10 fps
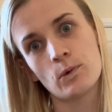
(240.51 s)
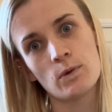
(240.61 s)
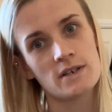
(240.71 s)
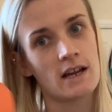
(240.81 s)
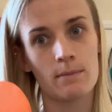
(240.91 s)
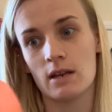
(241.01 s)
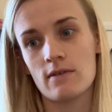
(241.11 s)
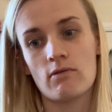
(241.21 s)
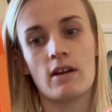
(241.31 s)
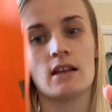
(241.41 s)
all the time. If
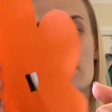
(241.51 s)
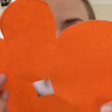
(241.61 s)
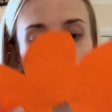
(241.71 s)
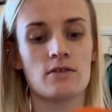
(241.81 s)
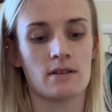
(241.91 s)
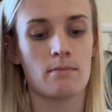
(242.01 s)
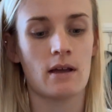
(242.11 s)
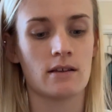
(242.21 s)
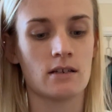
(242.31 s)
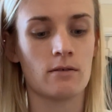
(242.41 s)
it rains, it doesn't
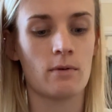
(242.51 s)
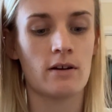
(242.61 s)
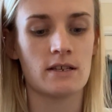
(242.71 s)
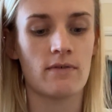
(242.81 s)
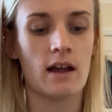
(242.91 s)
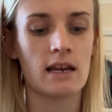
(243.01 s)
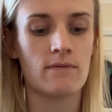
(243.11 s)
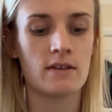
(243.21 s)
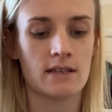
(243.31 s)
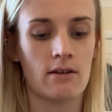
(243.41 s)
matter. Whereas if I leave
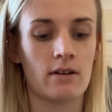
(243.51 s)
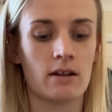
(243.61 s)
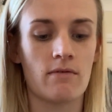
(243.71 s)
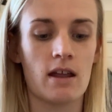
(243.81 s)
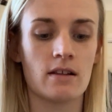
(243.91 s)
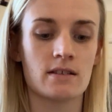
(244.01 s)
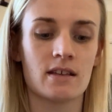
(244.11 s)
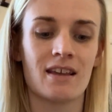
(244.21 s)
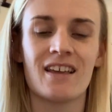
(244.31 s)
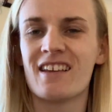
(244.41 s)
this out and it rains,
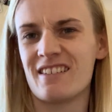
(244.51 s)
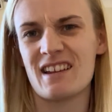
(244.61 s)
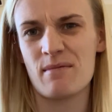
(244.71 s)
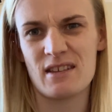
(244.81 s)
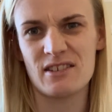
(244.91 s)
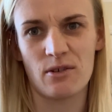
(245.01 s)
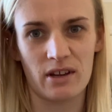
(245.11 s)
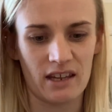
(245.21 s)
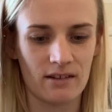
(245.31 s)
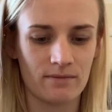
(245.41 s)
it's a bit
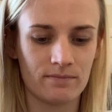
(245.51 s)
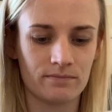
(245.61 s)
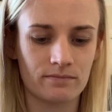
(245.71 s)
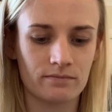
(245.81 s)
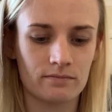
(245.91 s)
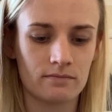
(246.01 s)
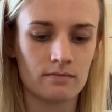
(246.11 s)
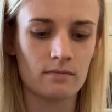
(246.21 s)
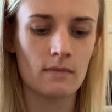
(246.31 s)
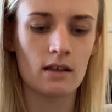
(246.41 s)
soggy.
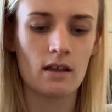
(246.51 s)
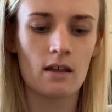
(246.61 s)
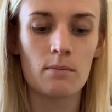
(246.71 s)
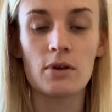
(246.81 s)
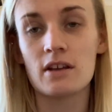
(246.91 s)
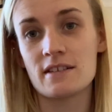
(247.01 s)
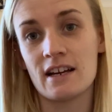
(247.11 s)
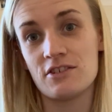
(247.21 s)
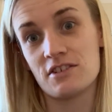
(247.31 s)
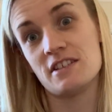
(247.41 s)
But
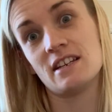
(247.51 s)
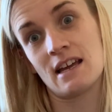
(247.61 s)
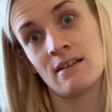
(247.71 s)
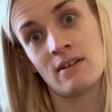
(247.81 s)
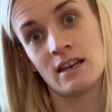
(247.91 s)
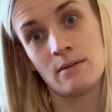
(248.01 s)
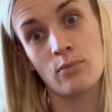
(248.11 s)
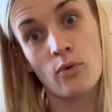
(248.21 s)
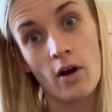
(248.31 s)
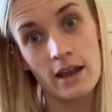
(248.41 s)
I just didn't have any
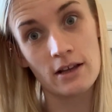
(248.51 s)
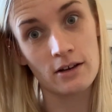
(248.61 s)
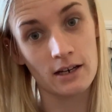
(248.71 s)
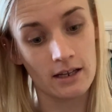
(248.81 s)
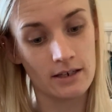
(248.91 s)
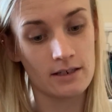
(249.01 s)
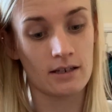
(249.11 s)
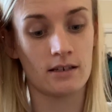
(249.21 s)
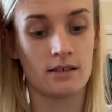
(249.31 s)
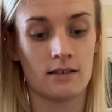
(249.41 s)
bright coloured
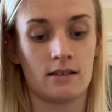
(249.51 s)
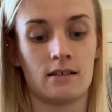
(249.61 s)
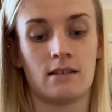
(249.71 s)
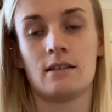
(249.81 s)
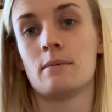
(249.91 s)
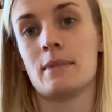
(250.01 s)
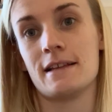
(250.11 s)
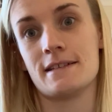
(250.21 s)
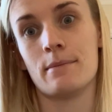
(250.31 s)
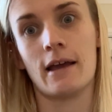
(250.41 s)

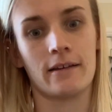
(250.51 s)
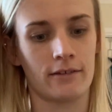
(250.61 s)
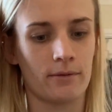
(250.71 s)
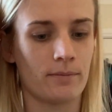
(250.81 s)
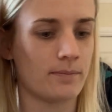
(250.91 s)
plastic bags.